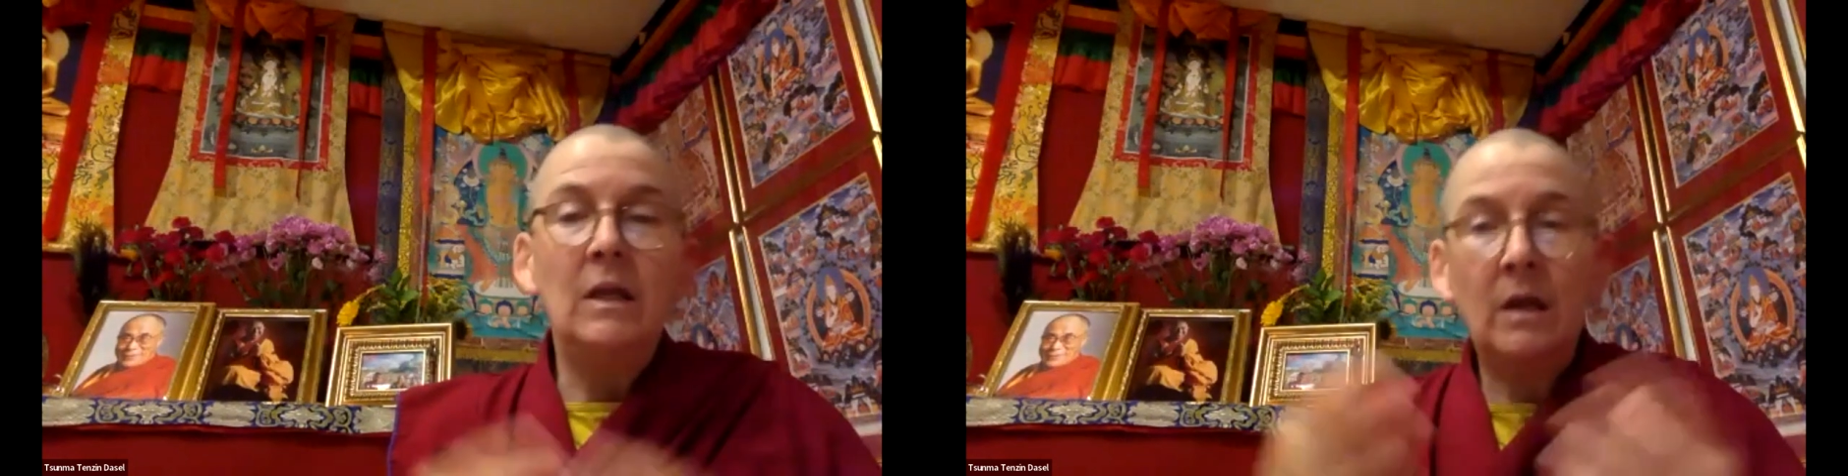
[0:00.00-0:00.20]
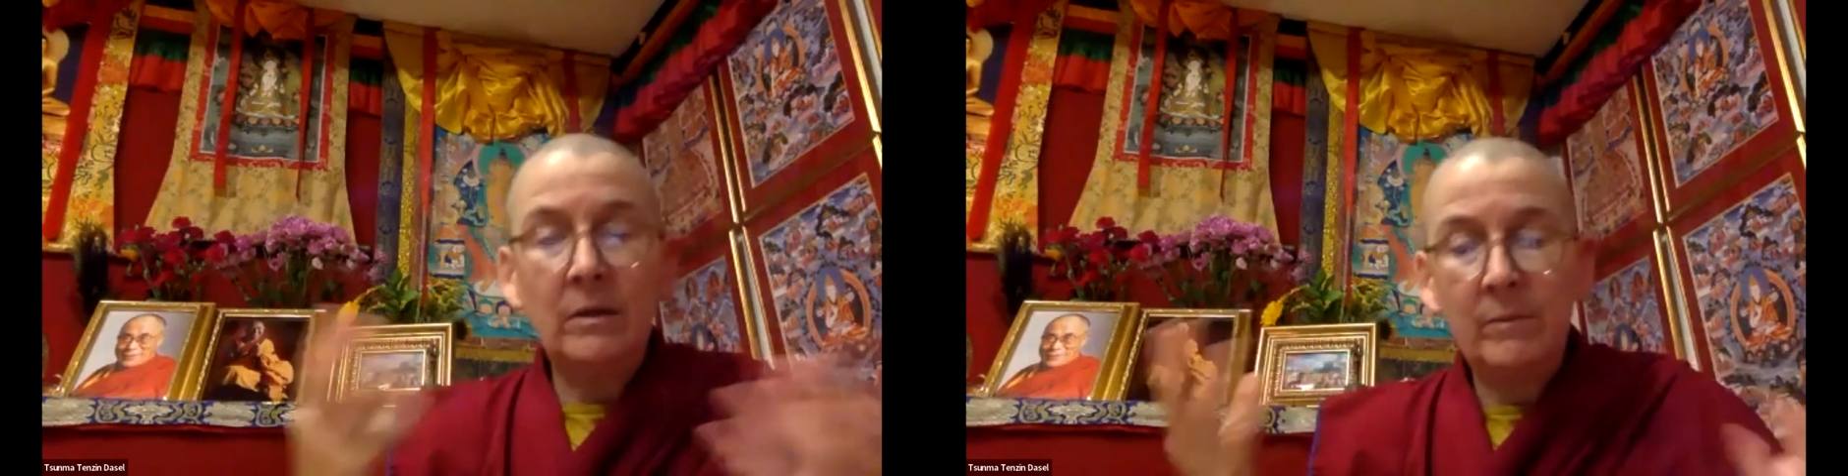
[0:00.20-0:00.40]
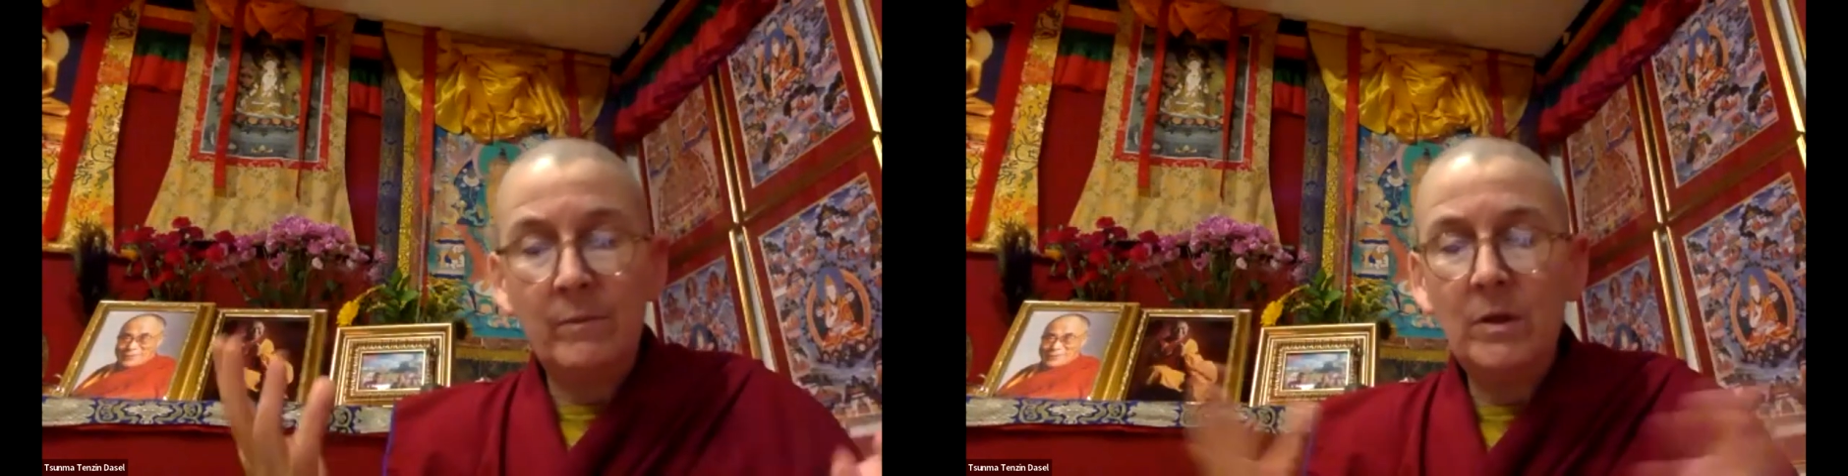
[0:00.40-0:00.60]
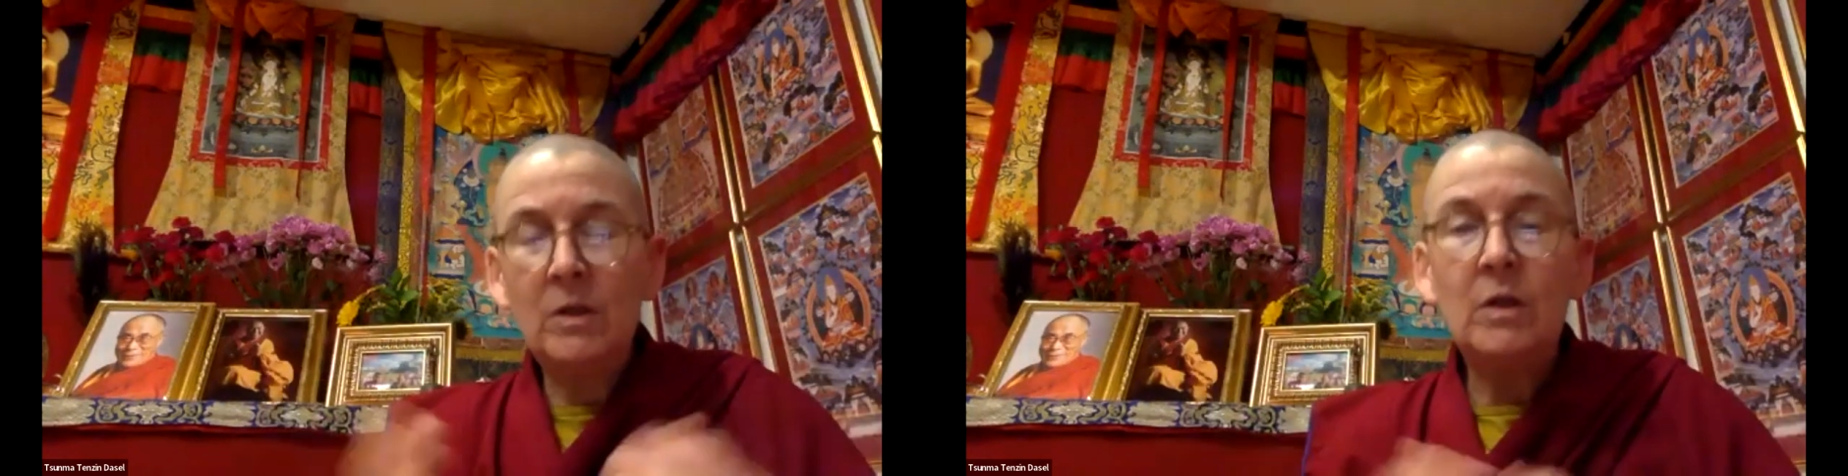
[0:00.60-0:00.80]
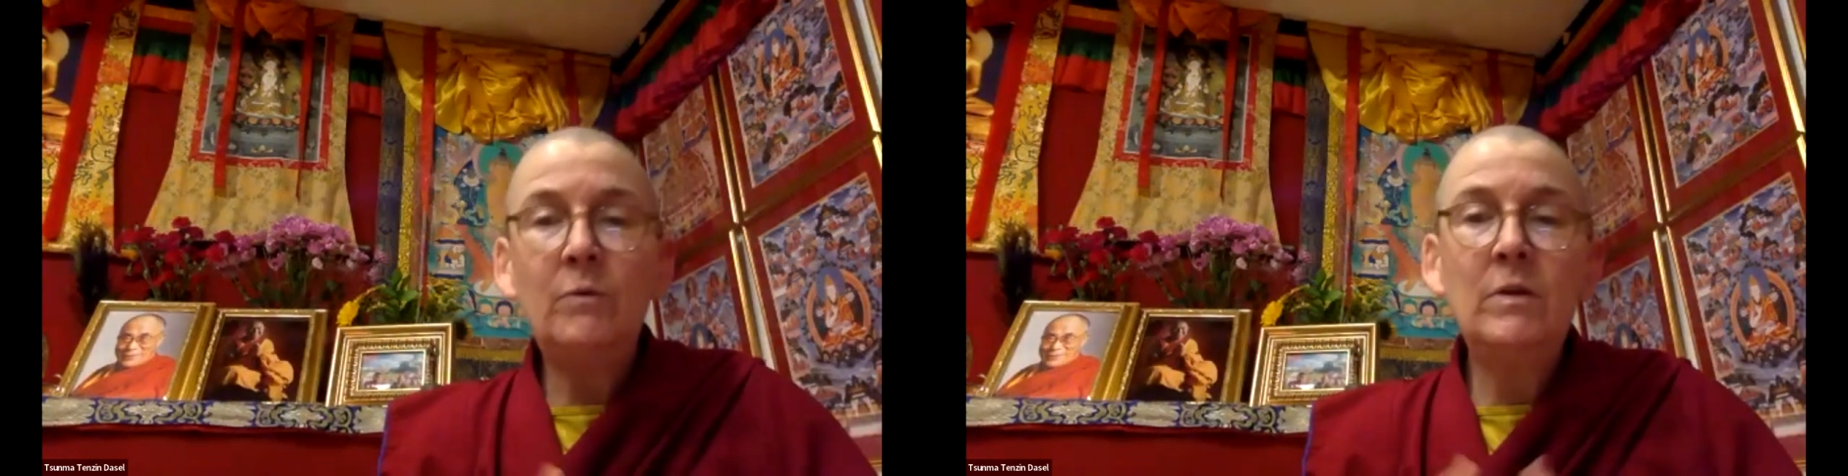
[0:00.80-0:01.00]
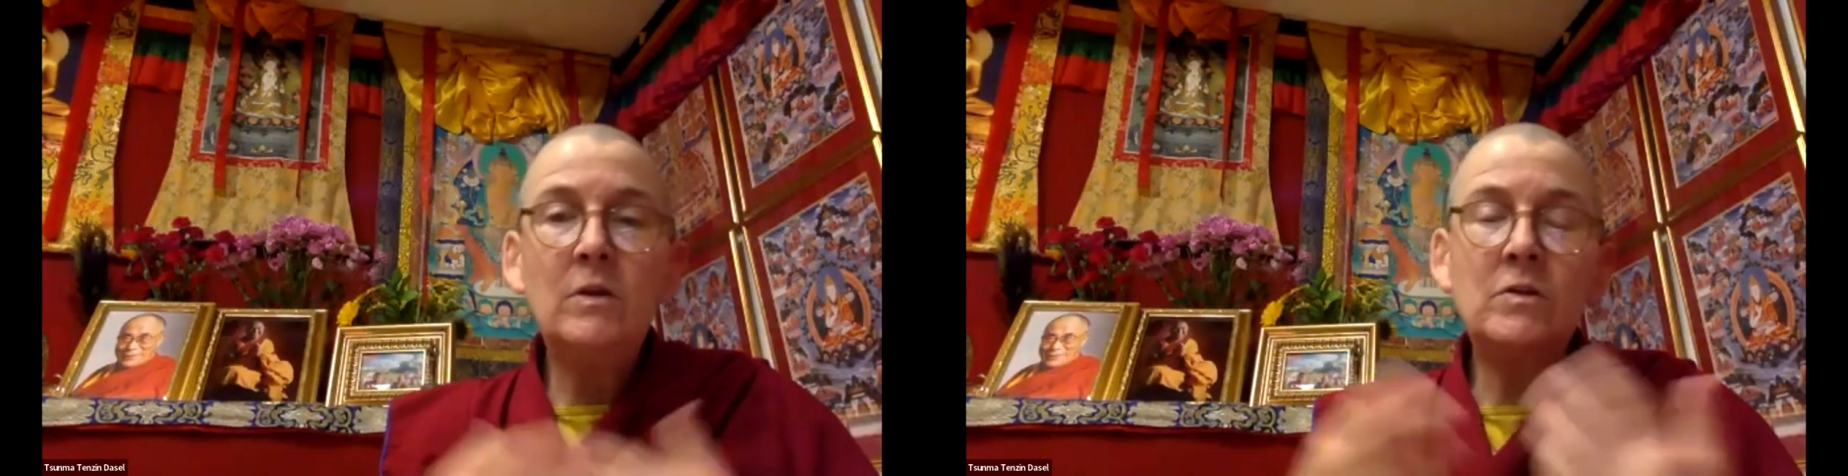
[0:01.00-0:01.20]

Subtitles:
in the